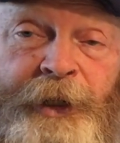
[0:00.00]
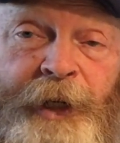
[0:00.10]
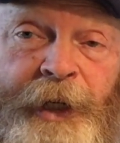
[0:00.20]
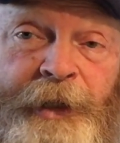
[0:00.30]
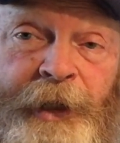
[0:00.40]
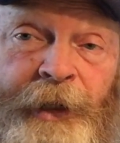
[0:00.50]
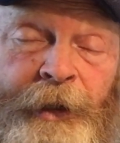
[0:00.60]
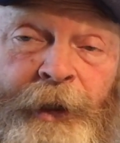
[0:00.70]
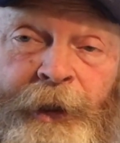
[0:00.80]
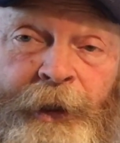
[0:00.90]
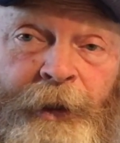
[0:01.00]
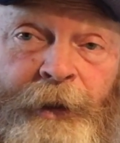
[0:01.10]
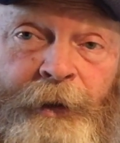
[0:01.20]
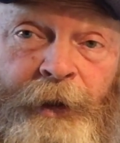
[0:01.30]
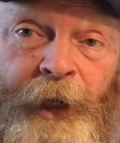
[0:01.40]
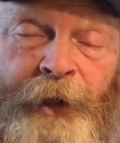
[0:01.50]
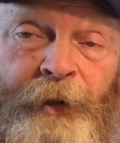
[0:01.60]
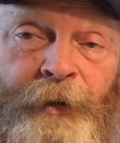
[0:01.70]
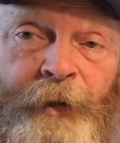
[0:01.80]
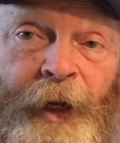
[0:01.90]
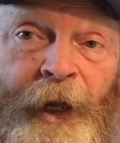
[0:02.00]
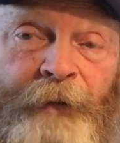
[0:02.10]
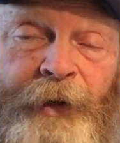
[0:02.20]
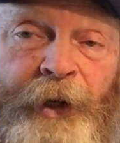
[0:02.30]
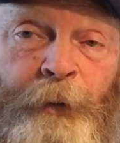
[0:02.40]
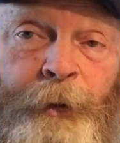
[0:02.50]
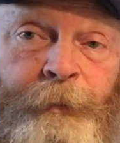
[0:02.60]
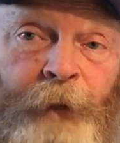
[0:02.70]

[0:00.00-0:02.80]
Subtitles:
days later, I'll have another one.